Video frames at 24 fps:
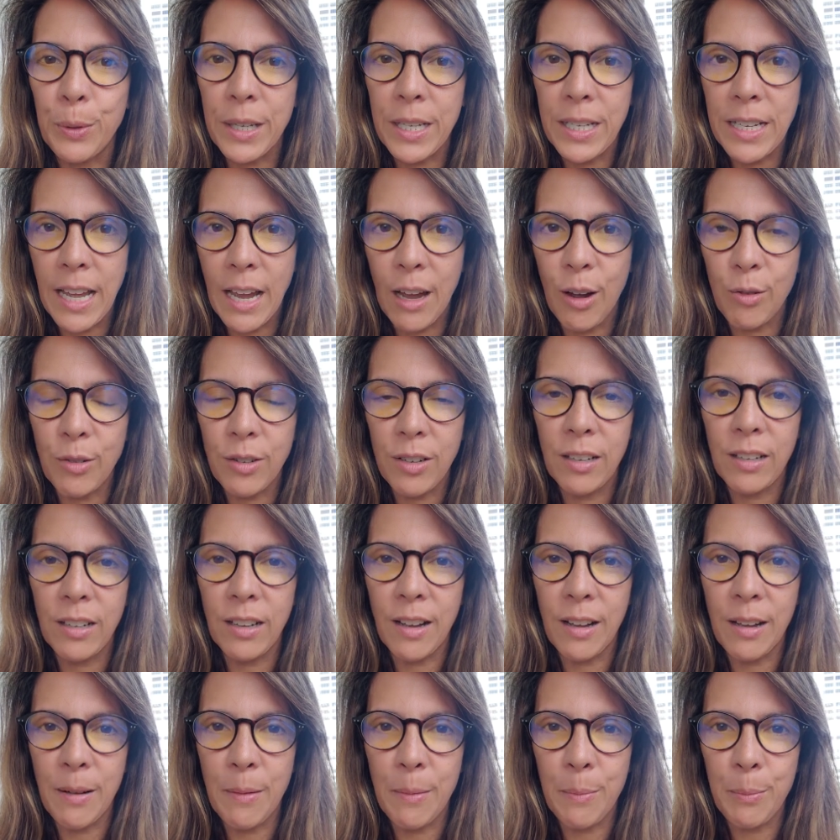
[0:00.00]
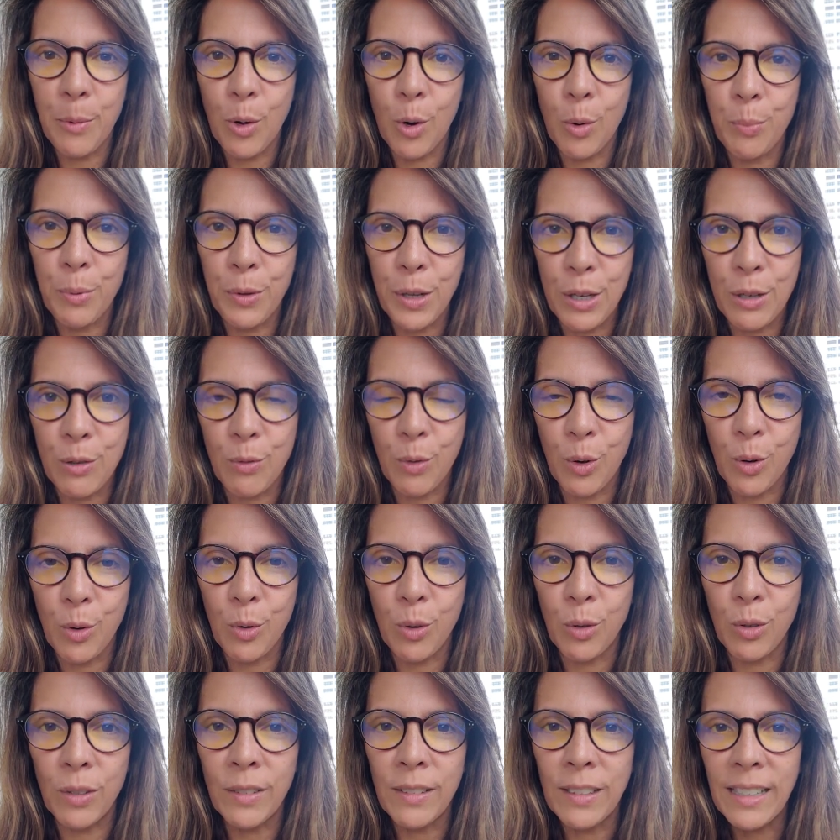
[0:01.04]
played out or played a
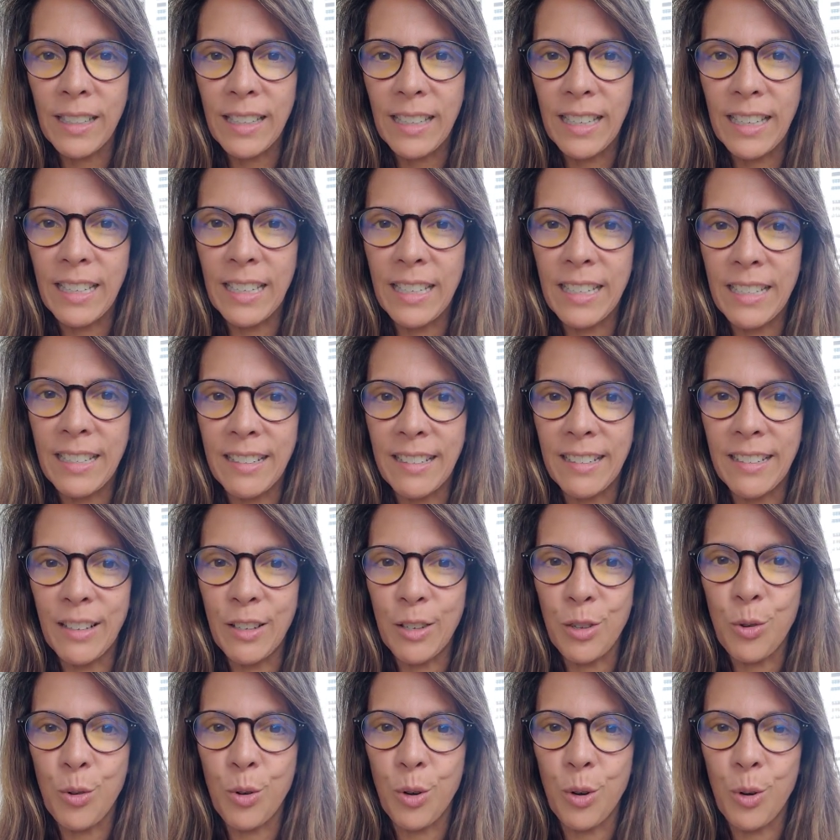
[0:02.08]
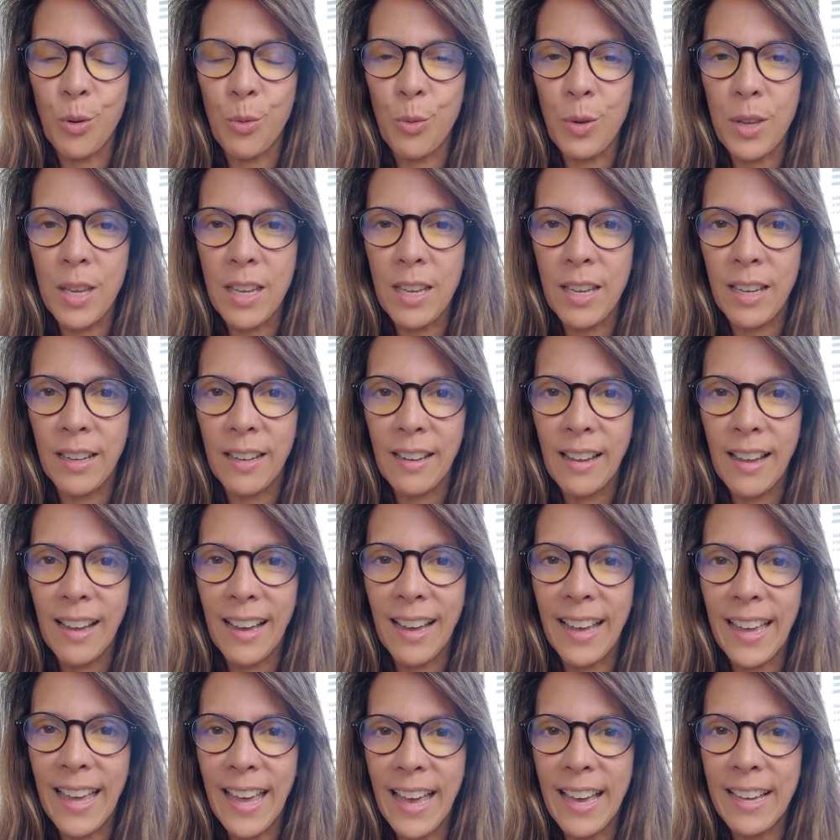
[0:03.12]
role in your week
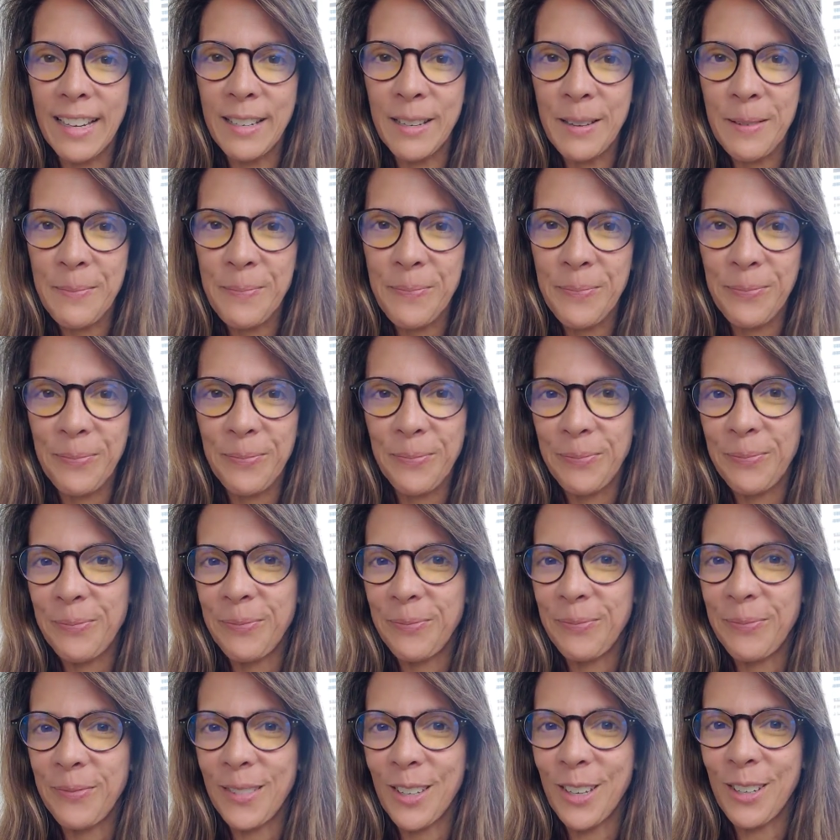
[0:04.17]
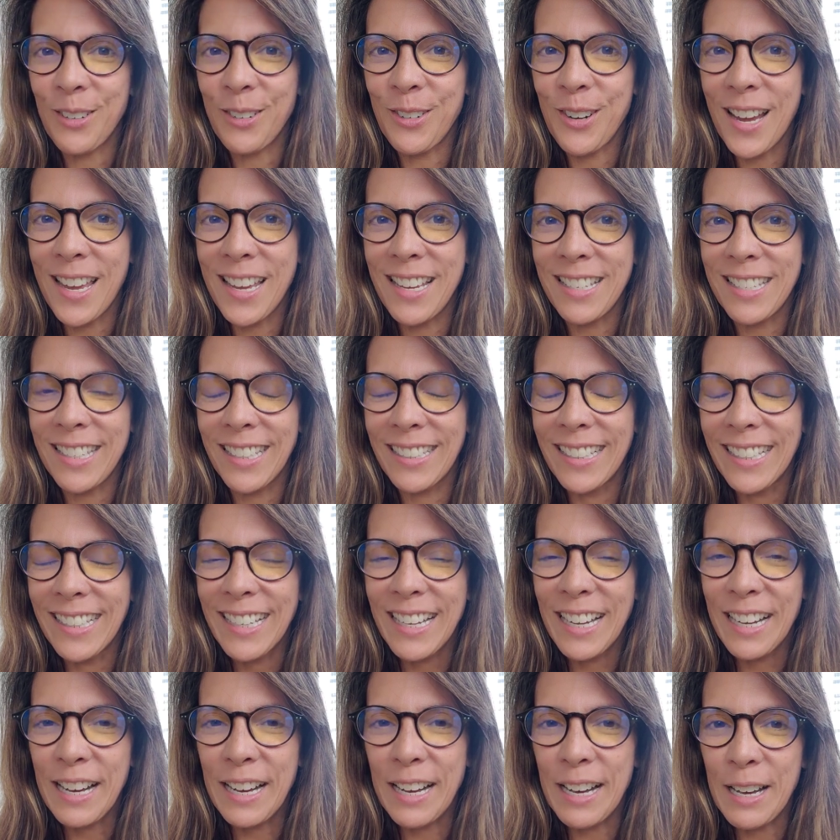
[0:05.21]
ahead. All right,
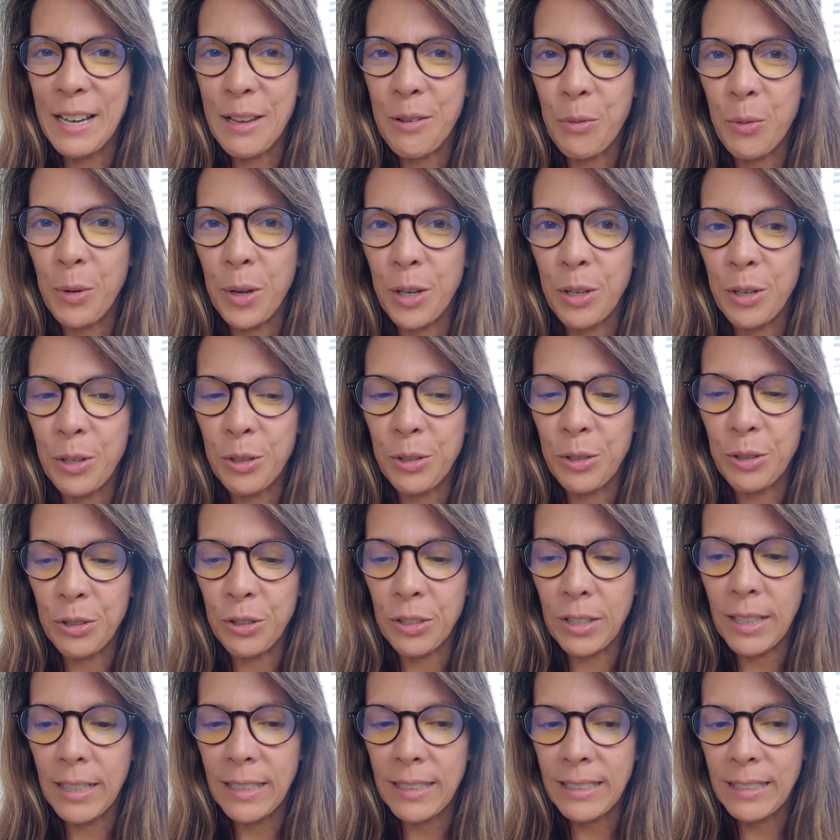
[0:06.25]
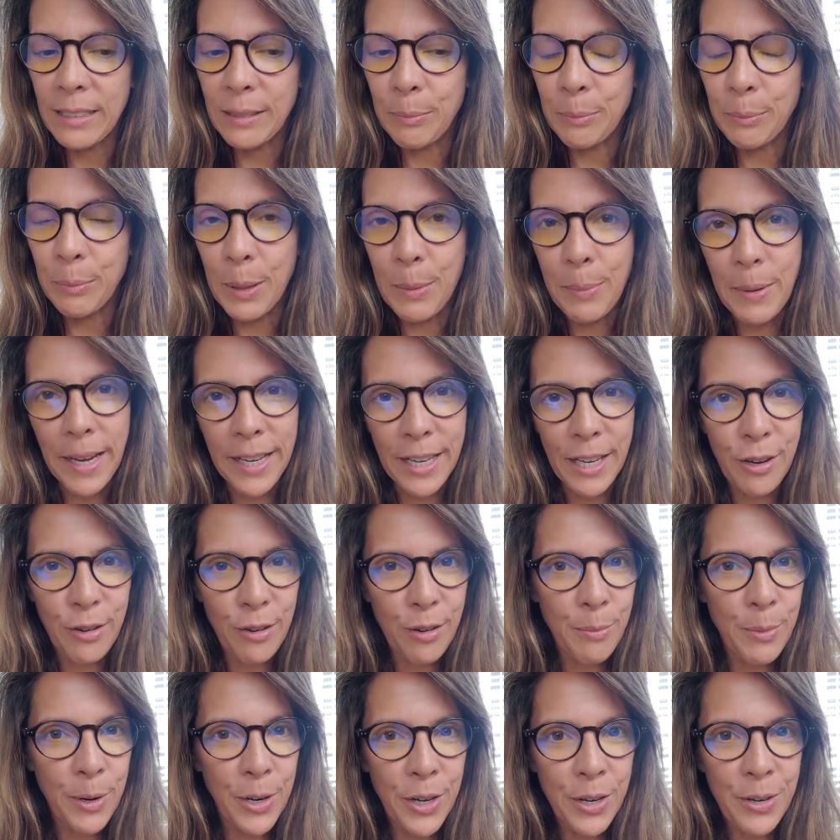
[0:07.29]
I will be back here
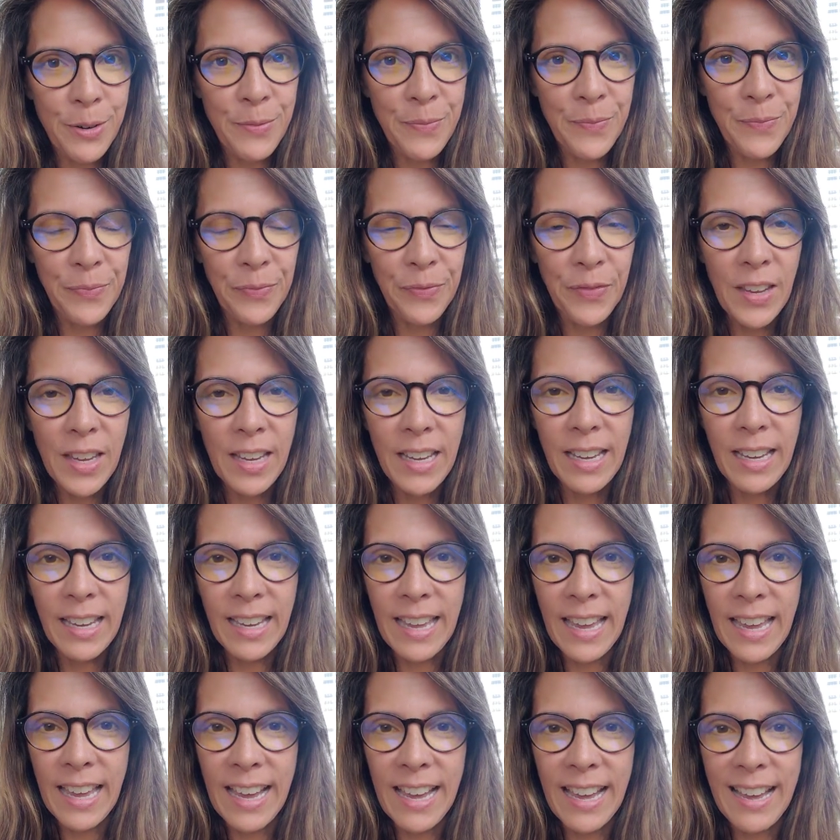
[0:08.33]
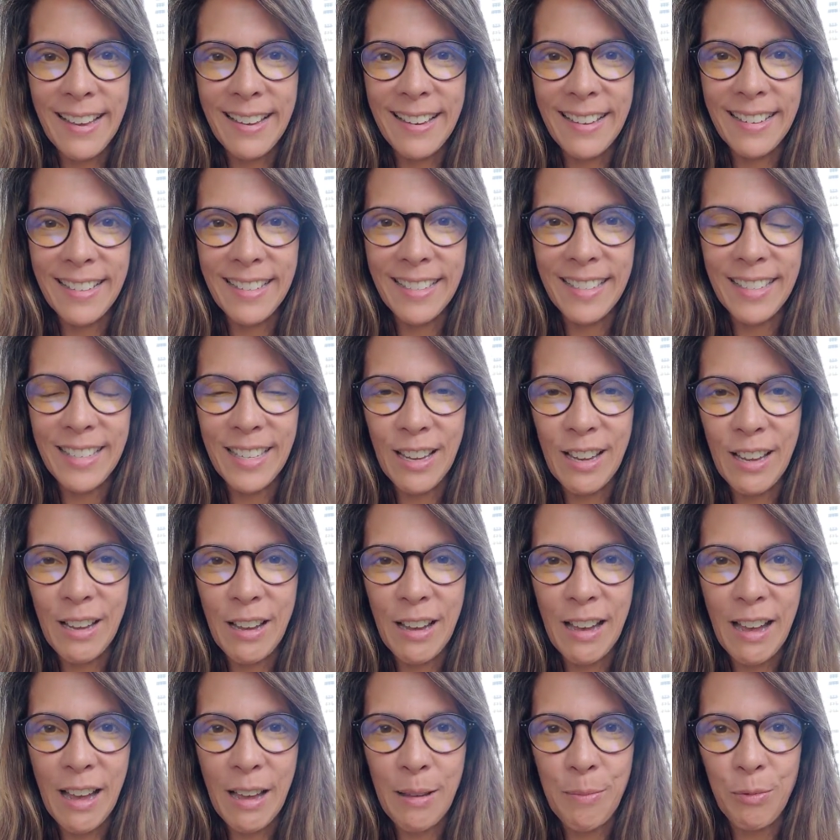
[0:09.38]
tomorrow, and
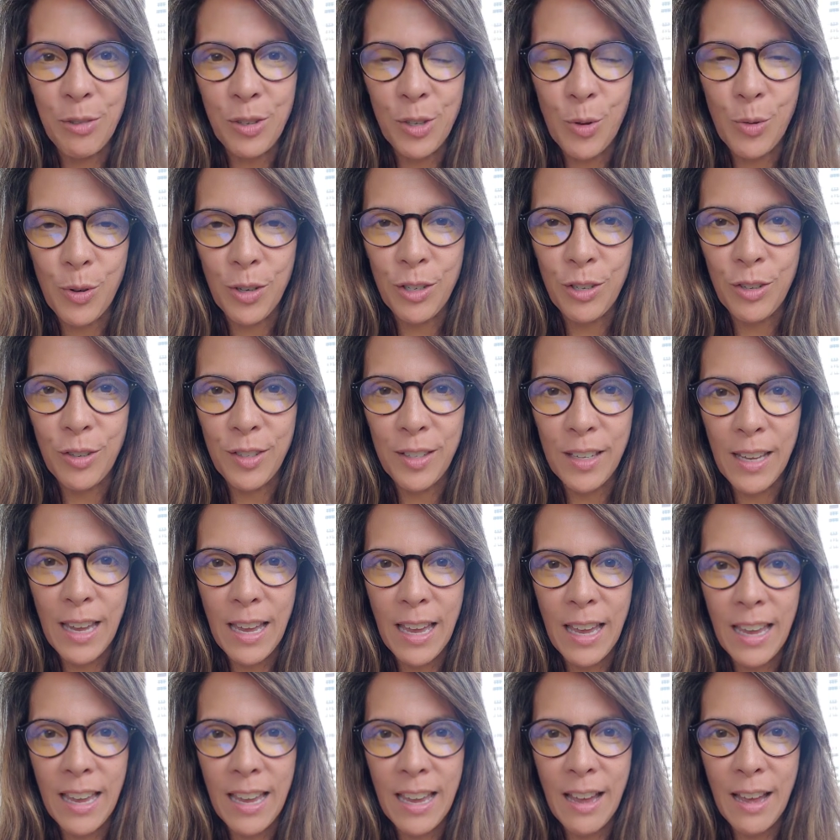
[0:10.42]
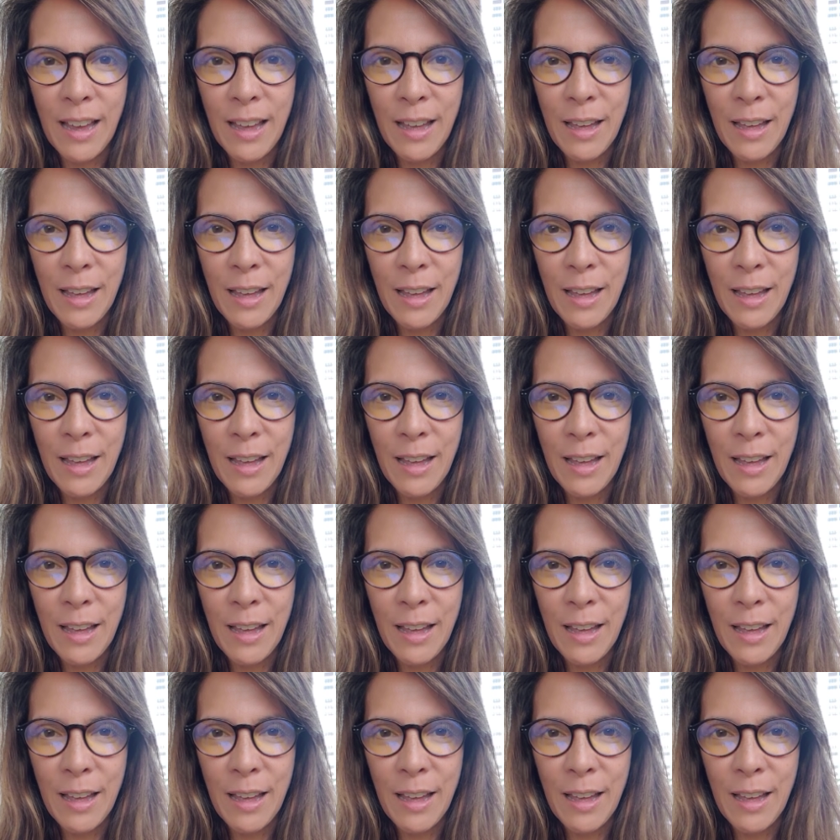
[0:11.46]
I'm just going to say